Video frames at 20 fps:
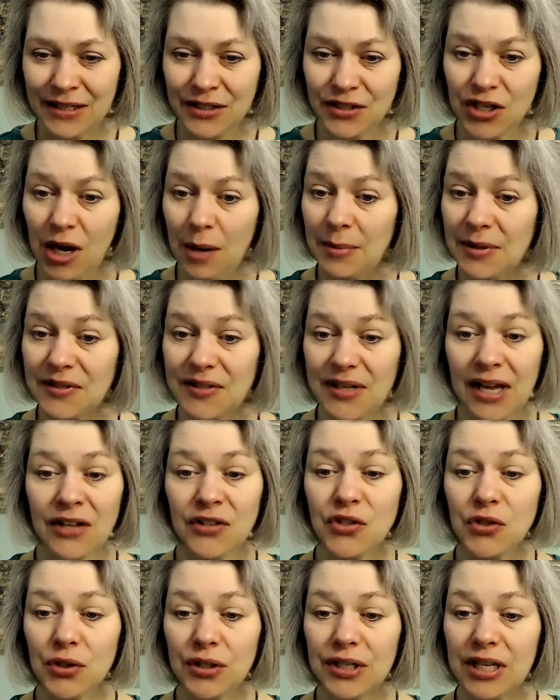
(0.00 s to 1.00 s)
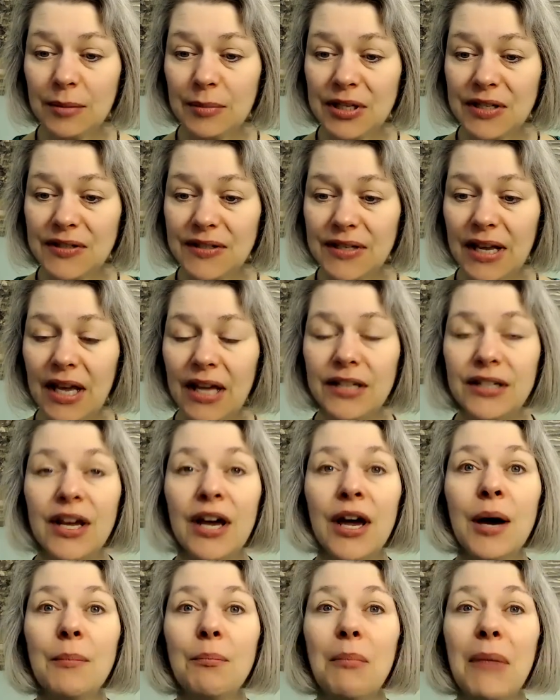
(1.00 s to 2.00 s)
Thomas answered him and said,
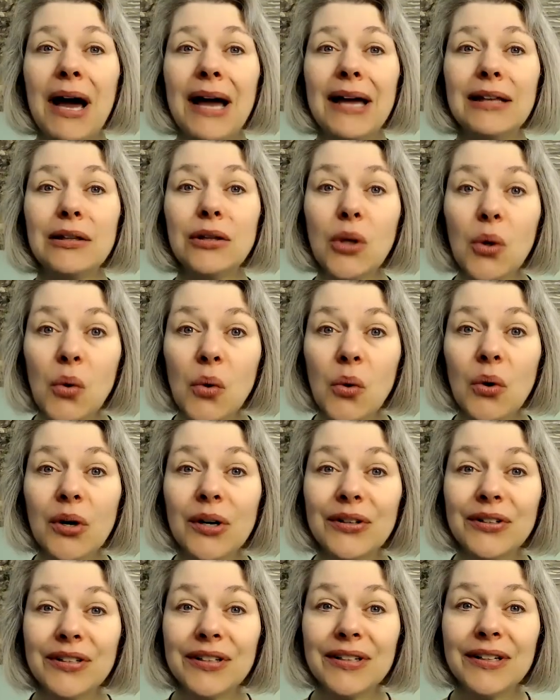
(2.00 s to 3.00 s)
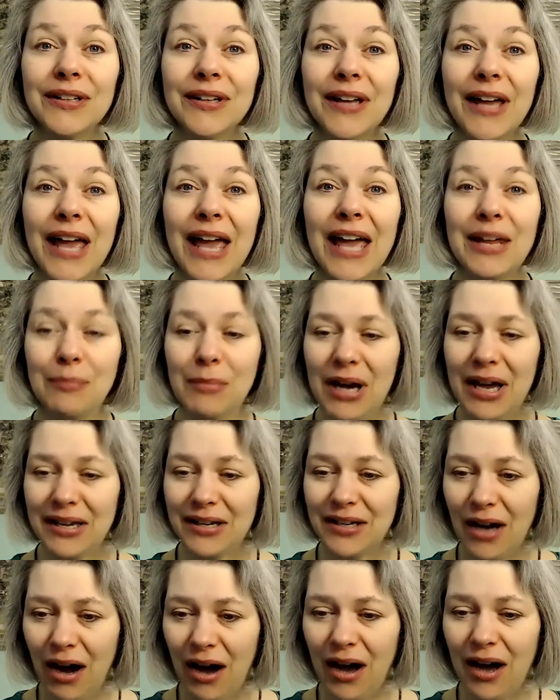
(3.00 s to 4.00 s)
My Lord and my
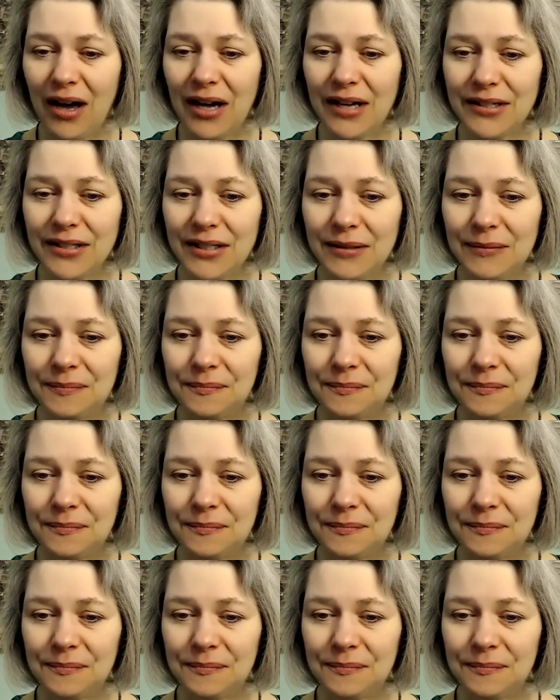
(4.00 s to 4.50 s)
God.